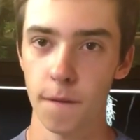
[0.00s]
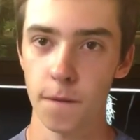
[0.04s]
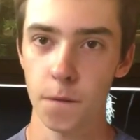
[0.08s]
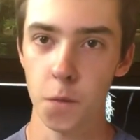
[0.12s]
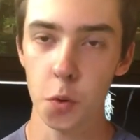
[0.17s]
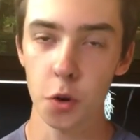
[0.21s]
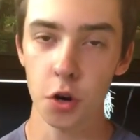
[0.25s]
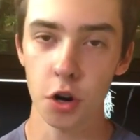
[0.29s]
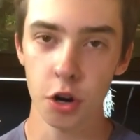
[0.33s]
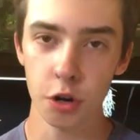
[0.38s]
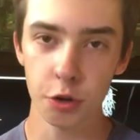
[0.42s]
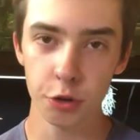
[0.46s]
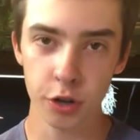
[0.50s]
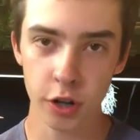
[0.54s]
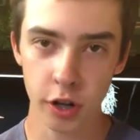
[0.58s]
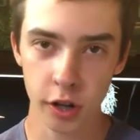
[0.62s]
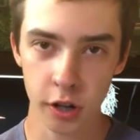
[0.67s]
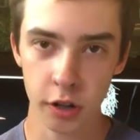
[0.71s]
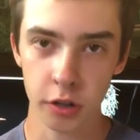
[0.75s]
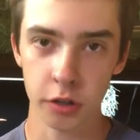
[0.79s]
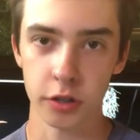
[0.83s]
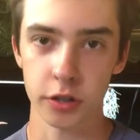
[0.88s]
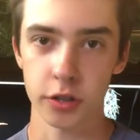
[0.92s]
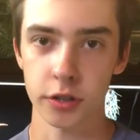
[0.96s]

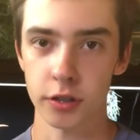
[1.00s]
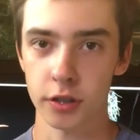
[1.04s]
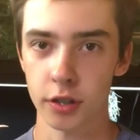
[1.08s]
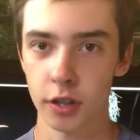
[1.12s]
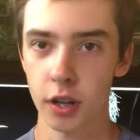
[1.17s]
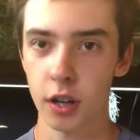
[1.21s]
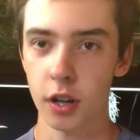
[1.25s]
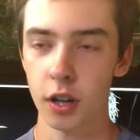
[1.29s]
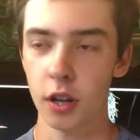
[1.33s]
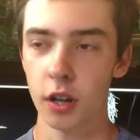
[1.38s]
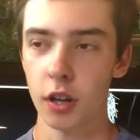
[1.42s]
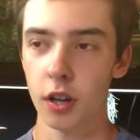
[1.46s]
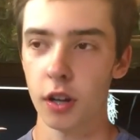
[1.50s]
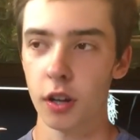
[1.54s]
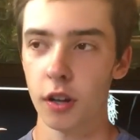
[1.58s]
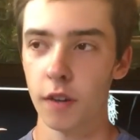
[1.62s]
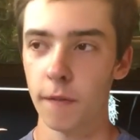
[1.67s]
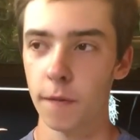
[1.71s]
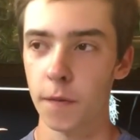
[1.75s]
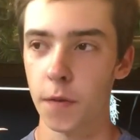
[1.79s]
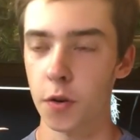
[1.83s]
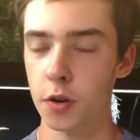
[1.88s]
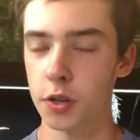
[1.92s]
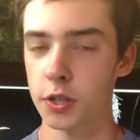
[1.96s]
$400
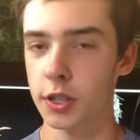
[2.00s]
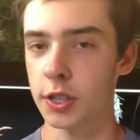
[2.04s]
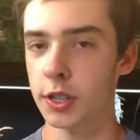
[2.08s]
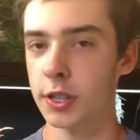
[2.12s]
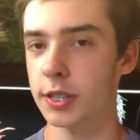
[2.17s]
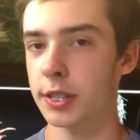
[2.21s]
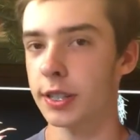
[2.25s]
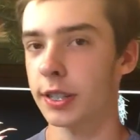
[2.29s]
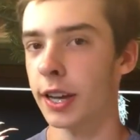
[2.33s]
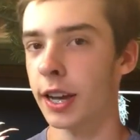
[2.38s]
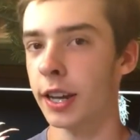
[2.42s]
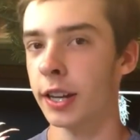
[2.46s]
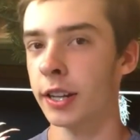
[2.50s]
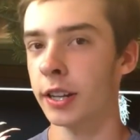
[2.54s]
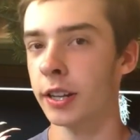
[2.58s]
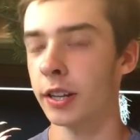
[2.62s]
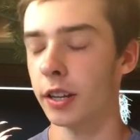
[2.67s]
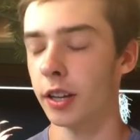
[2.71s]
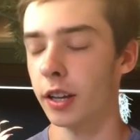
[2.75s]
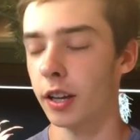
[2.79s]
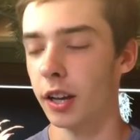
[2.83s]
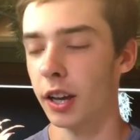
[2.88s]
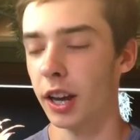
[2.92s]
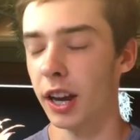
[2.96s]
versus
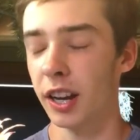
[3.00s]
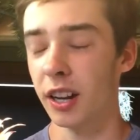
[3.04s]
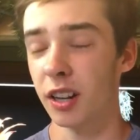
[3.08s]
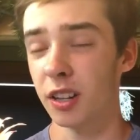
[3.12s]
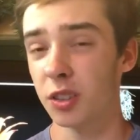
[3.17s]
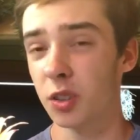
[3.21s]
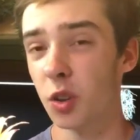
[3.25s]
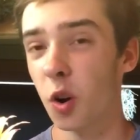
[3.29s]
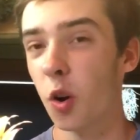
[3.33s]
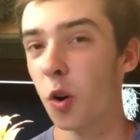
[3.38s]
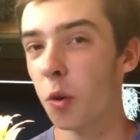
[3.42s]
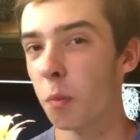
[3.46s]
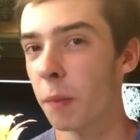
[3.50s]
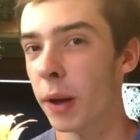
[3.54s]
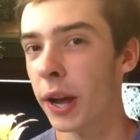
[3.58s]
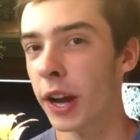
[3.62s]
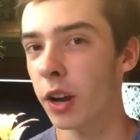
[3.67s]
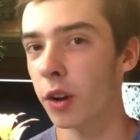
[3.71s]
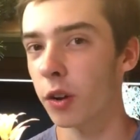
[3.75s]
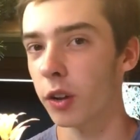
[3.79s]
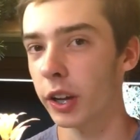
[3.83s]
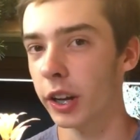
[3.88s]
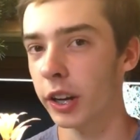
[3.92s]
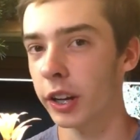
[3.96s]
getting an adult
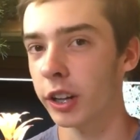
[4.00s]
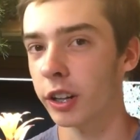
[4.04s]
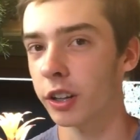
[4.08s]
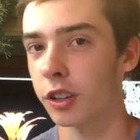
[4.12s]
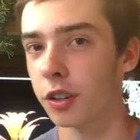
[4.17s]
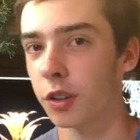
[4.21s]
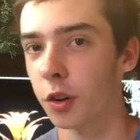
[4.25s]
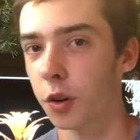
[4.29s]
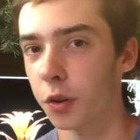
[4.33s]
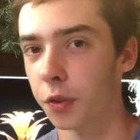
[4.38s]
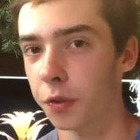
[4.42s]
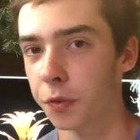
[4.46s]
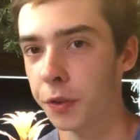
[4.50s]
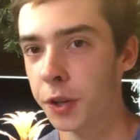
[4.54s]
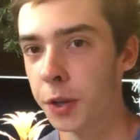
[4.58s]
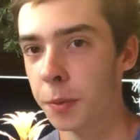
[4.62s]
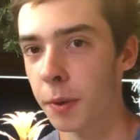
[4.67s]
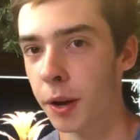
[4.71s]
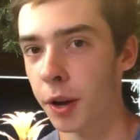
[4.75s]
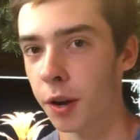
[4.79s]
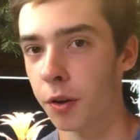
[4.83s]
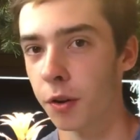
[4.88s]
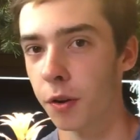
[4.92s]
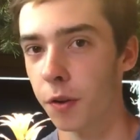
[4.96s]
male and an adult
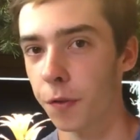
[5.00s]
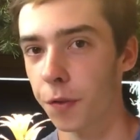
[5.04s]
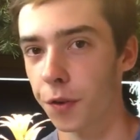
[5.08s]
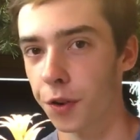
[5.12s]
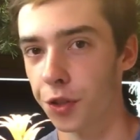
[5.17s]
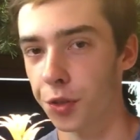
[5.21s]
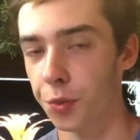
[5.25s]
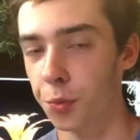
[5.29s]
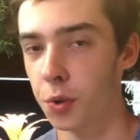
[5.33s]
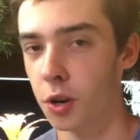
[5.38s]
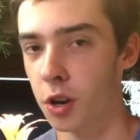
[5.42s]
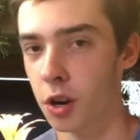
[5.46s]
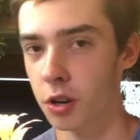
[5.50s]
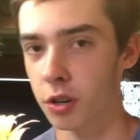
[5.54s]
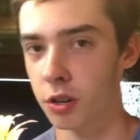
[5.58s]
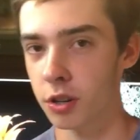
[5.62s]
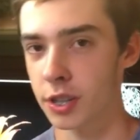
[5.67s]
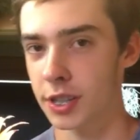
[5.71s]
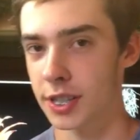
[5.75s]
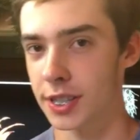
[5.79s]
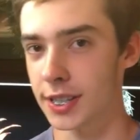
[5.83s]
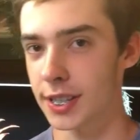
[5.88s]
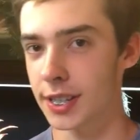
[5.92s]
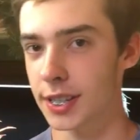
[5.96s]
female for
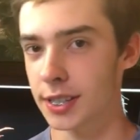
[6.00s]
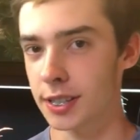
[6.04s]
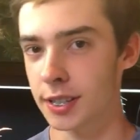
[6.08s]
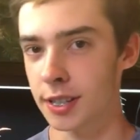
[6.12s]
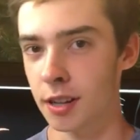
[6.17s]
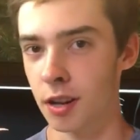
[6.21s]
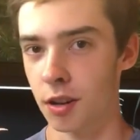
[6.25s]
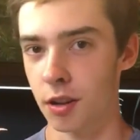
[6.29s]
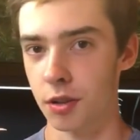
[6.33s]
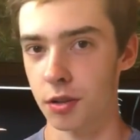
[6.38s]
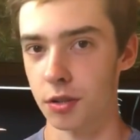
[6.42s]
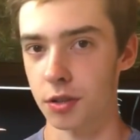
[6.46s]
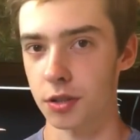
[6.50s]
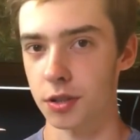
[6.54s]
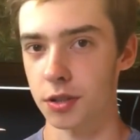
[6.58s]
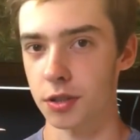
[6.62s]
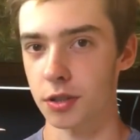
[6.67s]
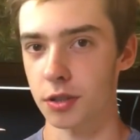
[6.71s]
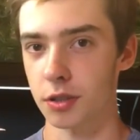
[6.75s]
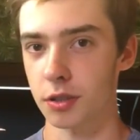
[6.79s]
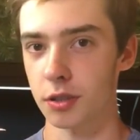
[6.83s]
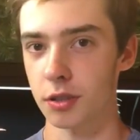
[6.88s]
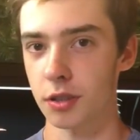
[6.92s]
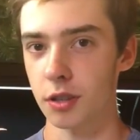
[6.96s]
$360,
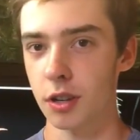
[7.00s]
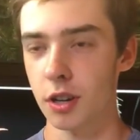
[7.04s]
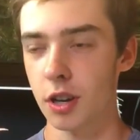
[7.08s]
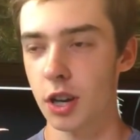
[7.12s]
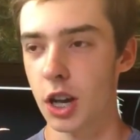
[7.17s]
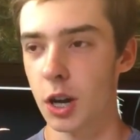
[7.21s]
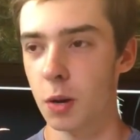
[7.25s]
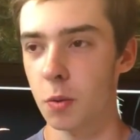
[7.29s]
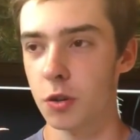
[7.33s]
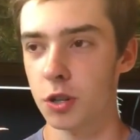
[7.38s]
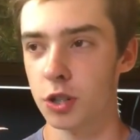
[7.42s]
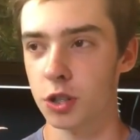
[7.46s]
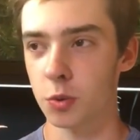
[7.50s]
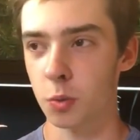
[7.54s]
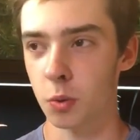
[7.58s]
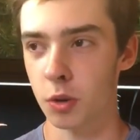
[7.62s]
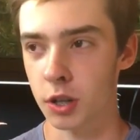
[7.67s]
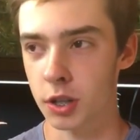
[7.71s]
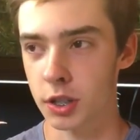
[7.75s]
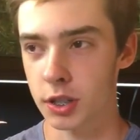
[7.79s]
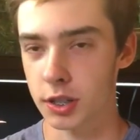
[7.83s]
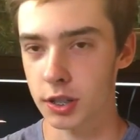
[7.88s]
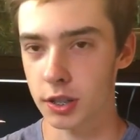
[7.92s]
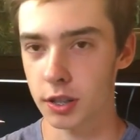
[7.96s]
which
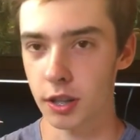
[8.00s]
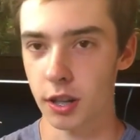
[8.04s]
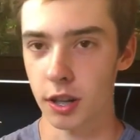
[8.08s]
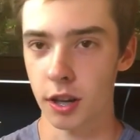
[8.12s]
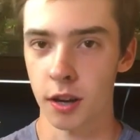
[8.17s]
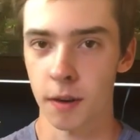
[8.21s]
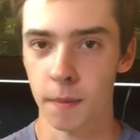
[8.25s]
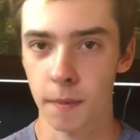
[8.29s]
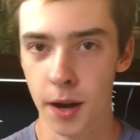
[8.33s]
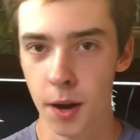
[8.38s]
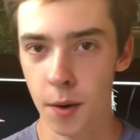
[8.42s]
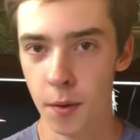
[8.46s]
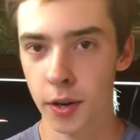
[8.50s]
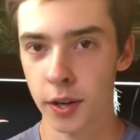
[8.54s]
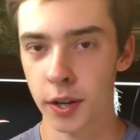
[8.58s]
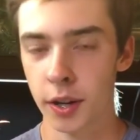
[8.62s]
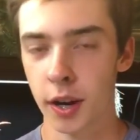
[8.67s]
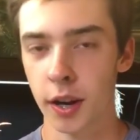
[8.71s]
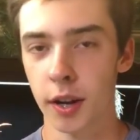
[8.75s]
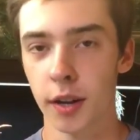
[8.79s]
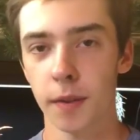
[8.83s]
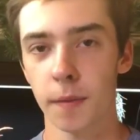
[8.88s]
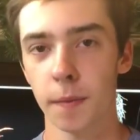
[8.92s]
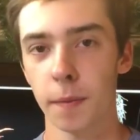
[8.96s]
was um, how I
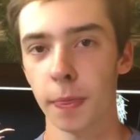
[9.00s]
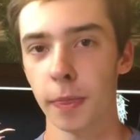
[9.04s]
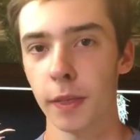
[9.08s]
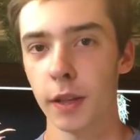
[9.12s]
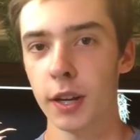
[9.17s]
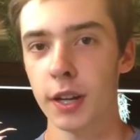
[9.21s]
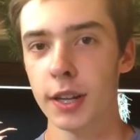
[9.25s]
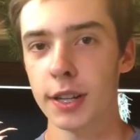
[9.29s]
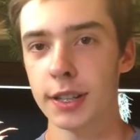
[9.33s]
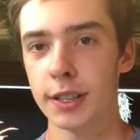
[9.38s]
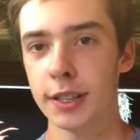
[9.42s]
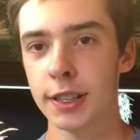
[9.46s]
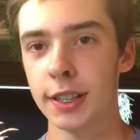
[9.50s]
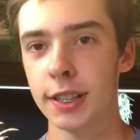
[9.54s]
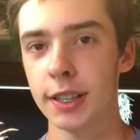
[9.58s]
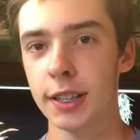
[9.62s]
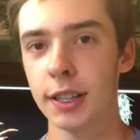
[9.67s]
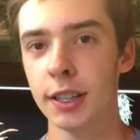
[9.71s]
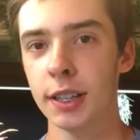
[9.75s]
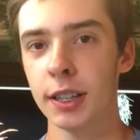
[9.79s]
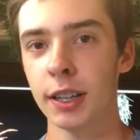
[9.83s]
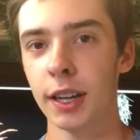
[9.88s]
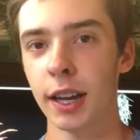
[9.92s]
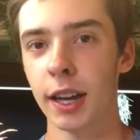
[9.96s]
got
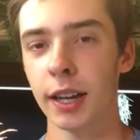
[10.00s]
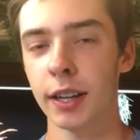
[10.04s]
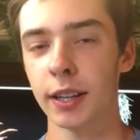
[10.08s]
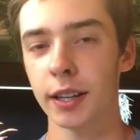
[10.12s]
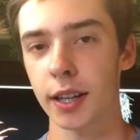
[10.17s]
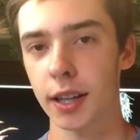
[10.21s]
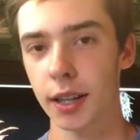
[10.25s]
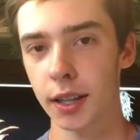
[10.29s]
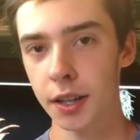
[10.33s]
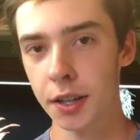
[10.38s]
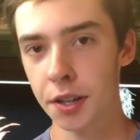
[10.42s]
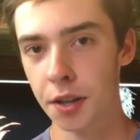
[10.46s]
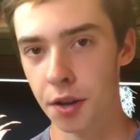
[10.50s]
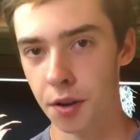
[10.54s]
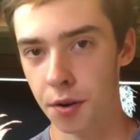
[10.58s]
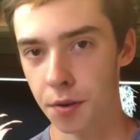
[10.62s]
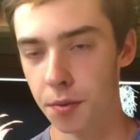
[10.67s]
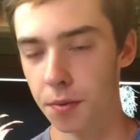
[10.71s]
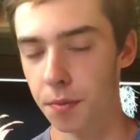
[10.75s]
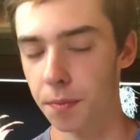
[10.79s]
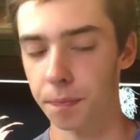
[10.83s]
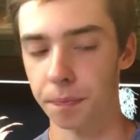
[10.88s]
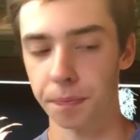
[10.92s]
Tiki and Cleo.